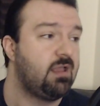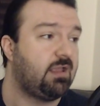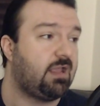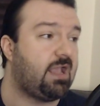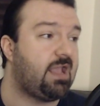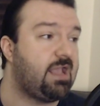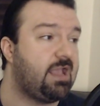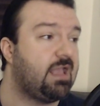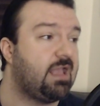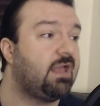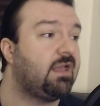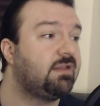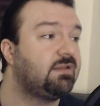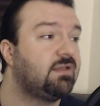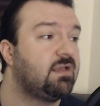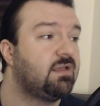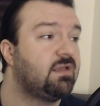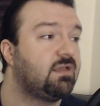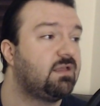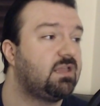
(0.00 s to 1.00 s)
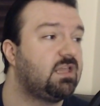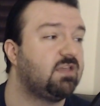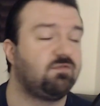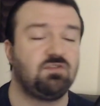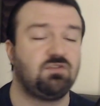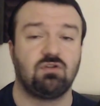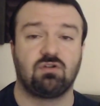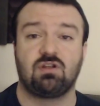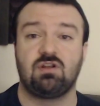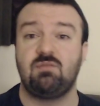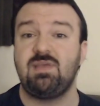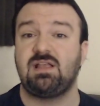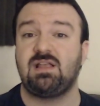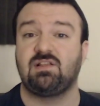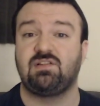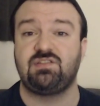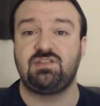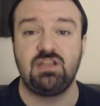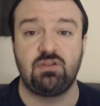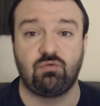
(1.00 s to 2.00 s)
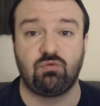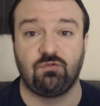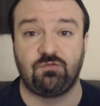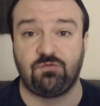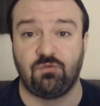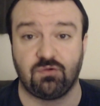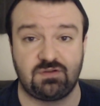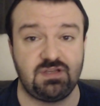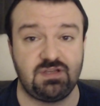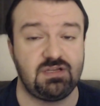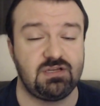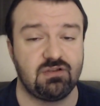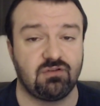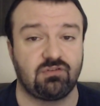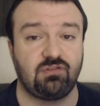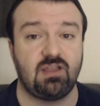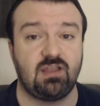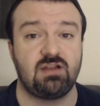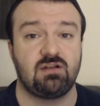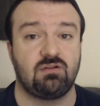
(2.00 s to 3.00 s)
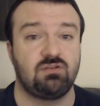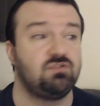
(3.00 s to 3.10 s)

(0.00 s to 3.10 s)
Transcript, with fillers: And if you're going to make a sequel 14 years later,